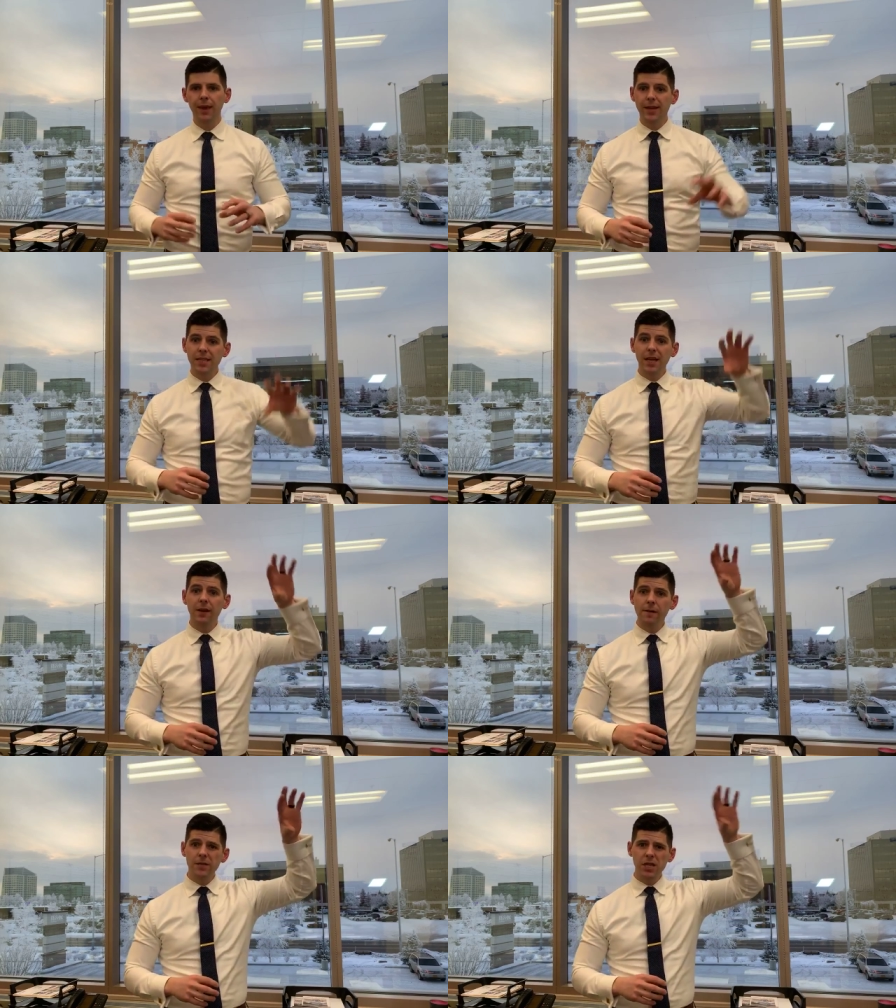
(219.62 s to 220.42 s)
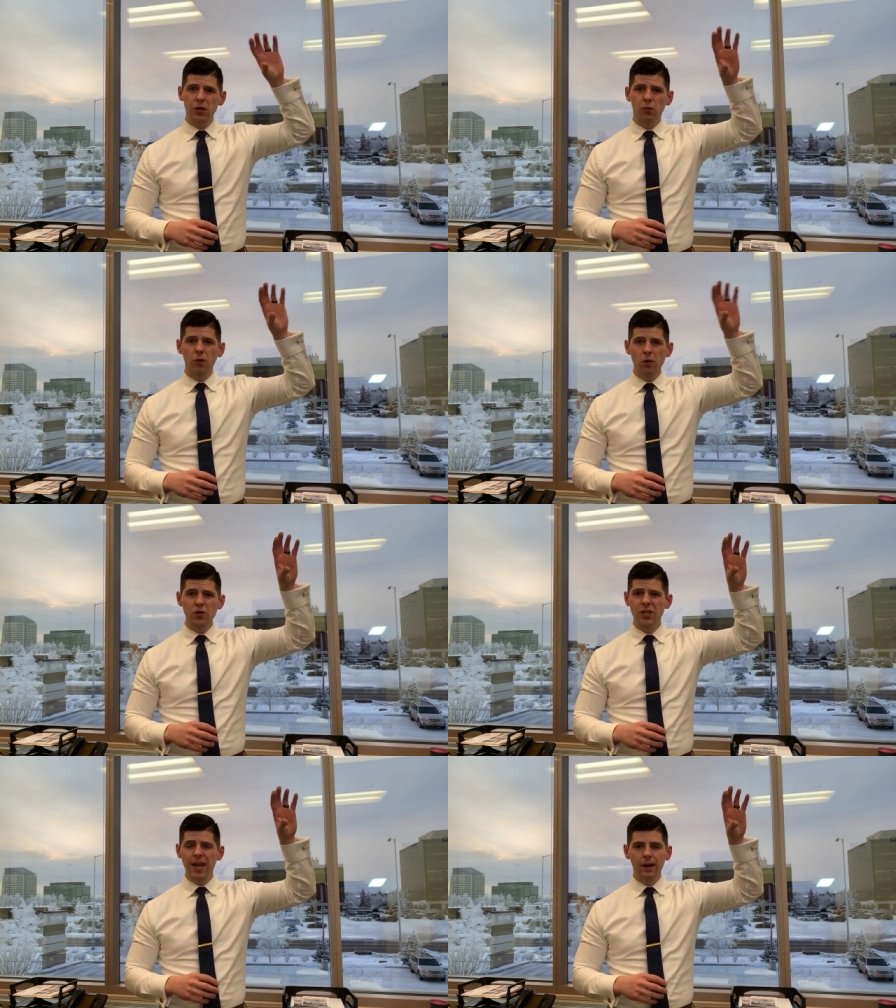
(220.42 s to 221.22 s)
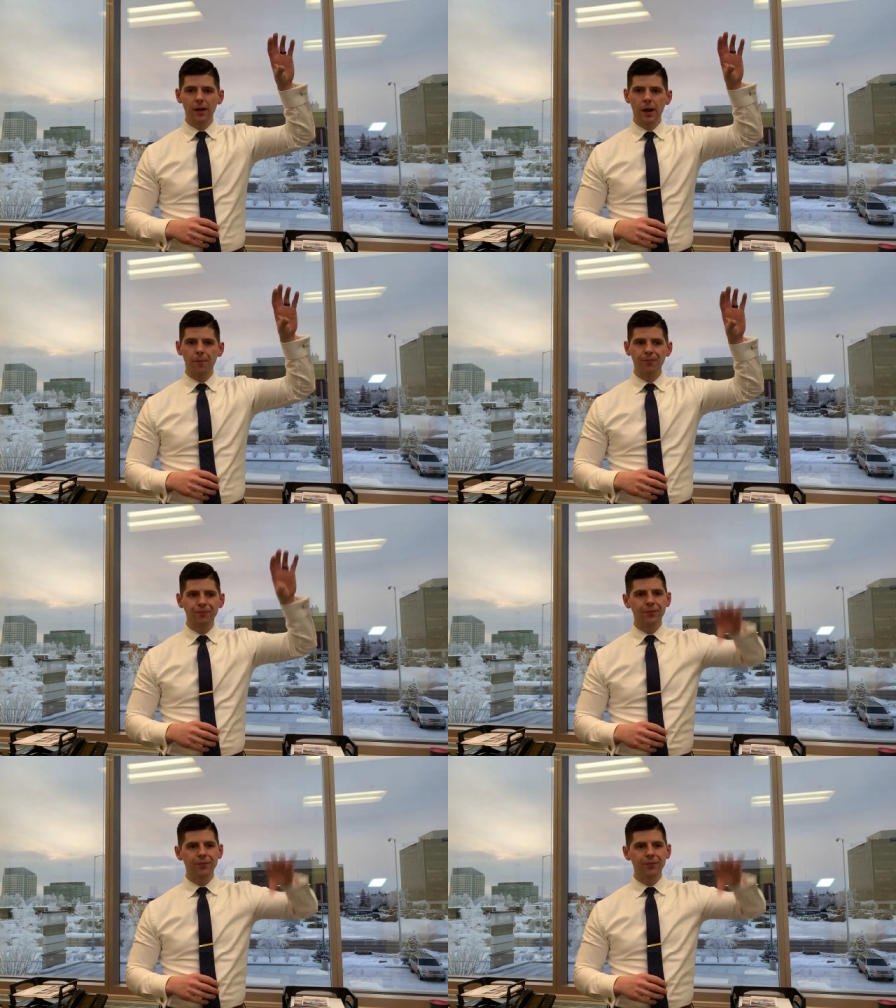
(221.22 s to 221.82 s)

and that's going to give us the gross income.